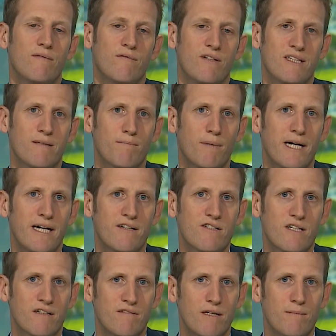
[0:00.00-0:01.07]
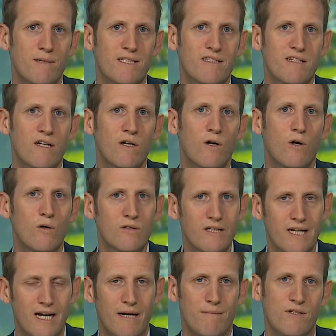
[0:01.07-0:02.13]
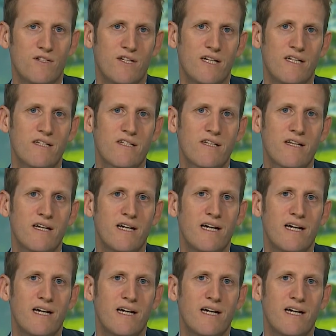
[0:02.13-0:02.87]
with the Paris Agreement on climate change